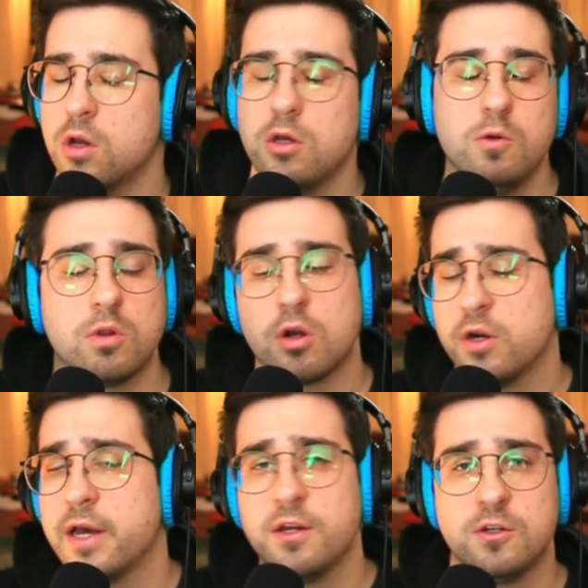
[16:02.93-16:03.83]
you
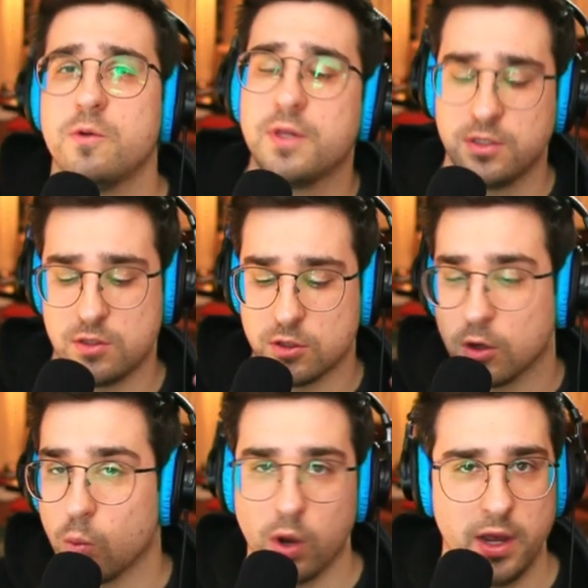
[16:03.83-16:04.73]
learn how to do things a
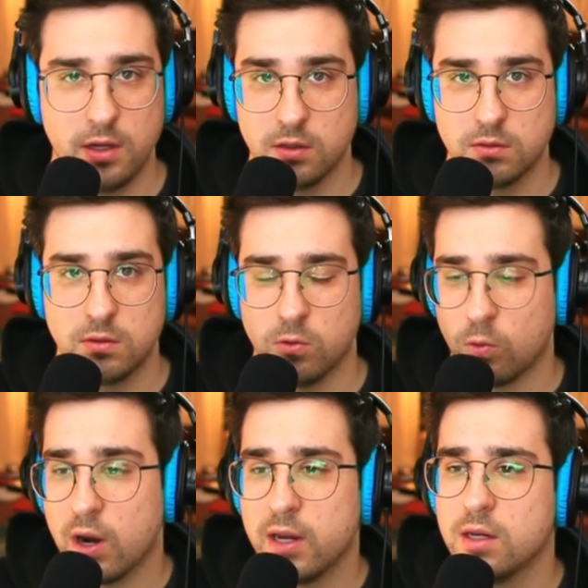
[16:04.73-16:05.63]
certain way,
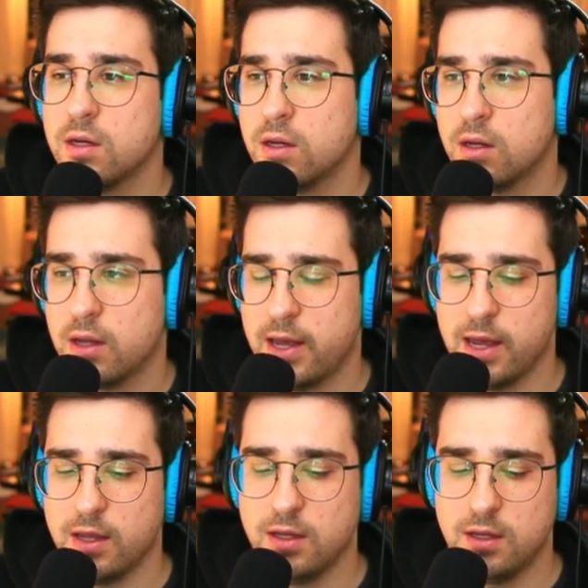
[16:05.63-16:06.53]
right?
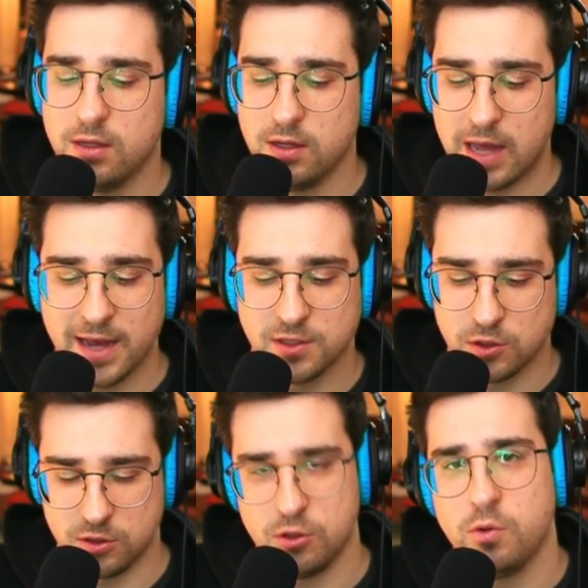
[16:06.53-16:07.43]
As a
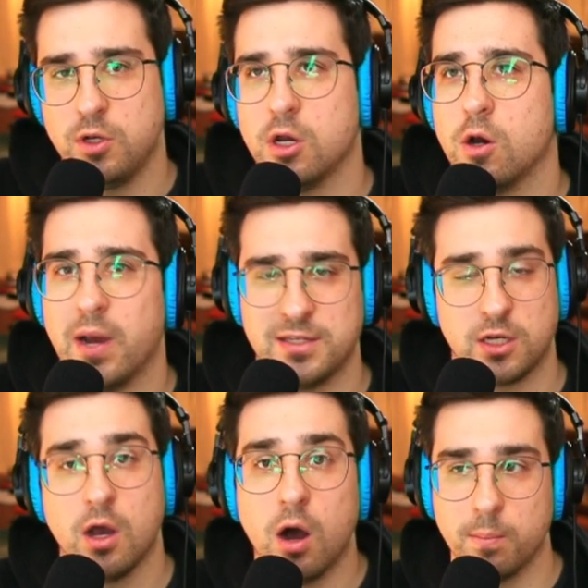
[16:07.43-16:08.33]
studio, as a
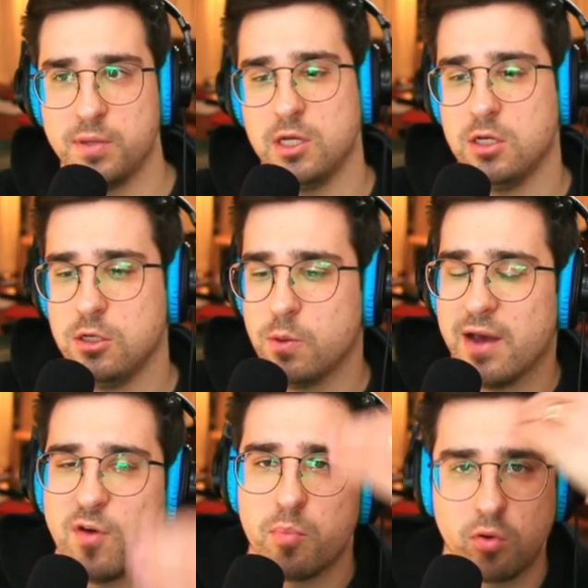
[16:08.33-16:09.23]
company, you
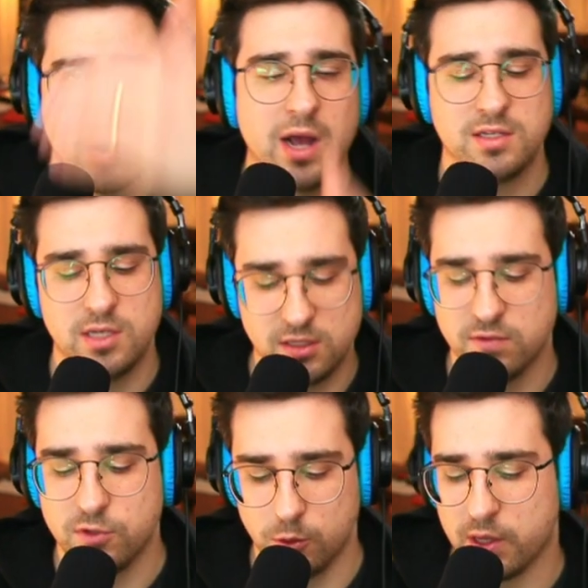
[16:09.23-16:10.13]
have a process
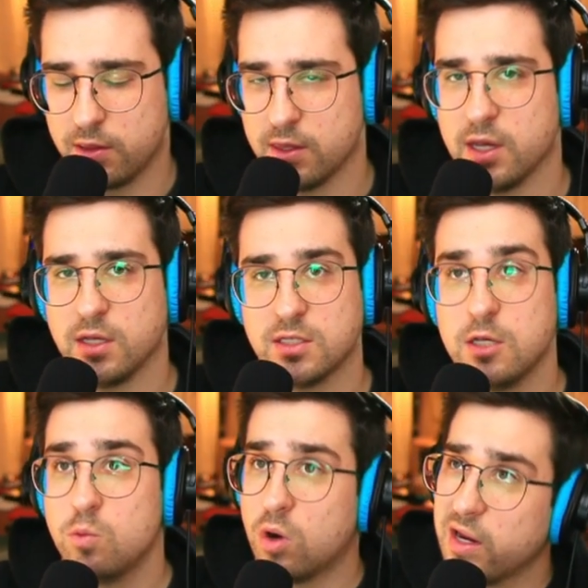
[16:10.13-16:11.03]
of doing things that
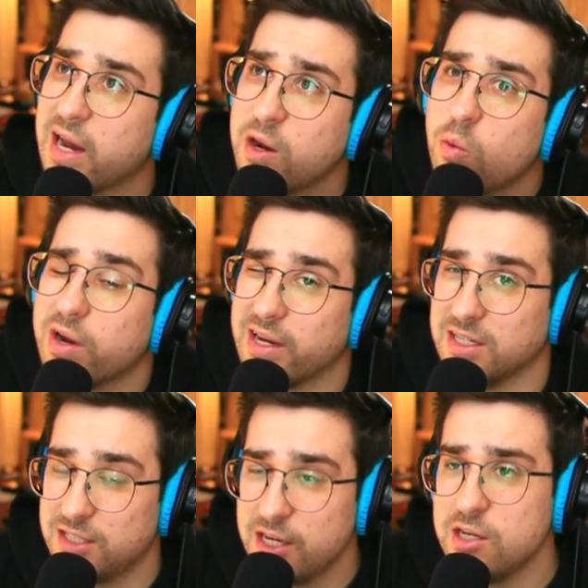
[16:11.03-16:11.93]
you kind of want to
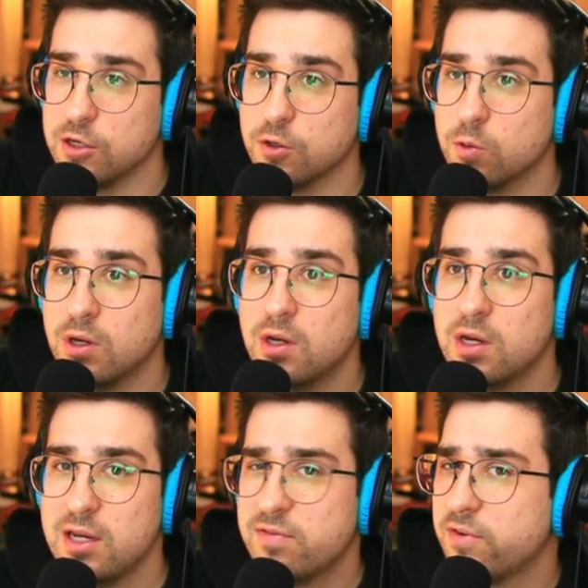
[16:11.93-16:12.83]
continue.
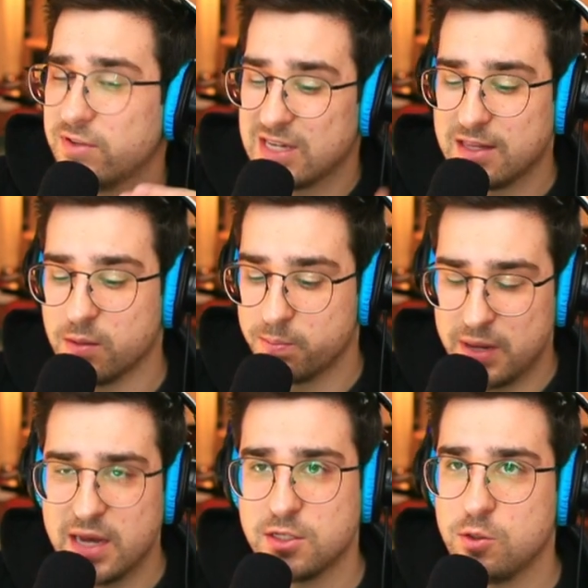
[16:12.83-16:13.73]
Even if it's not the
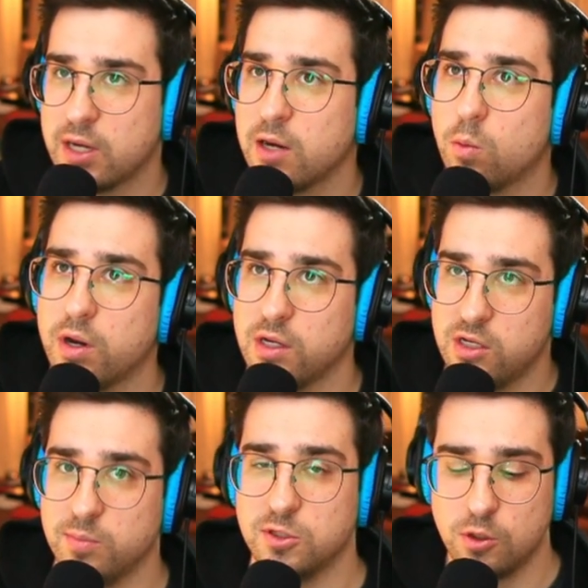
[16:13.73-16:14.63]
best, you kind of want to
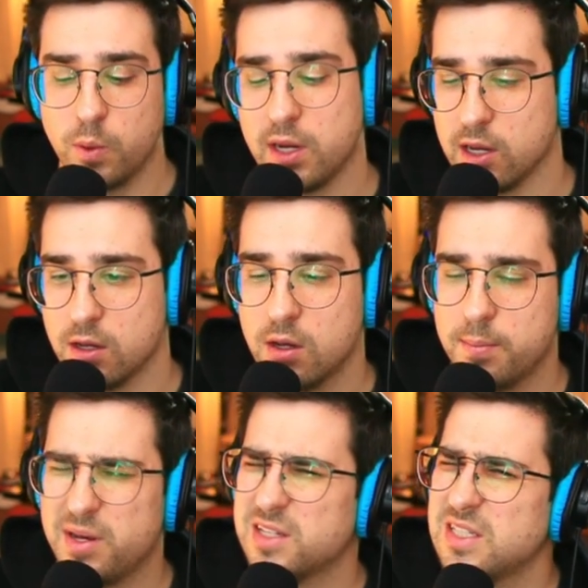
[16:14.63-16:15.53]
keep doing it
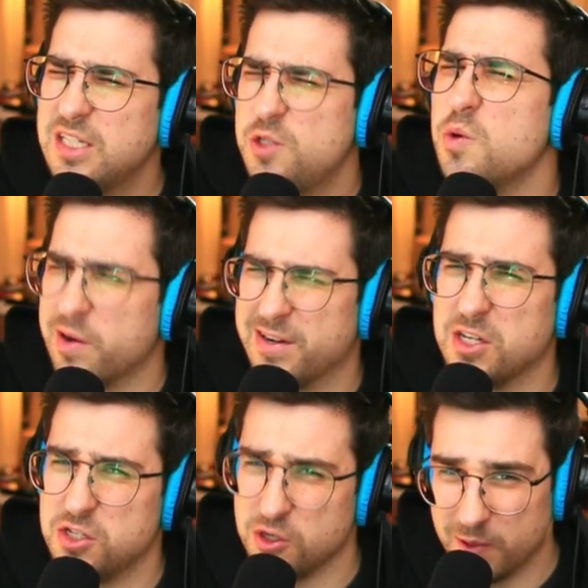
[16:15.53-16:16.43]
because at least you know how to
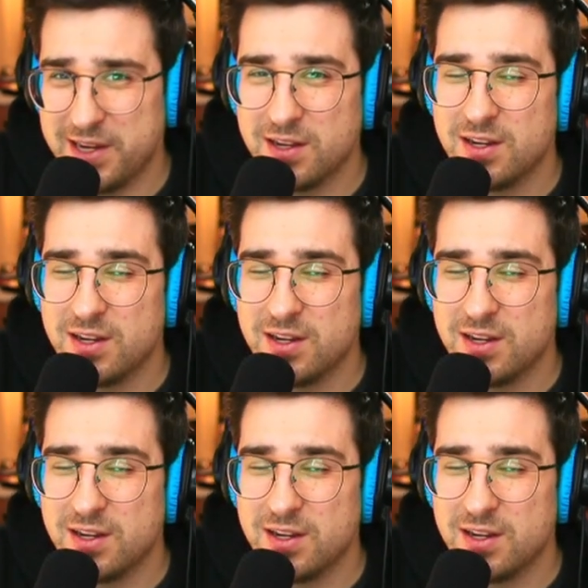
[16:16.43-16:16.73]
do it.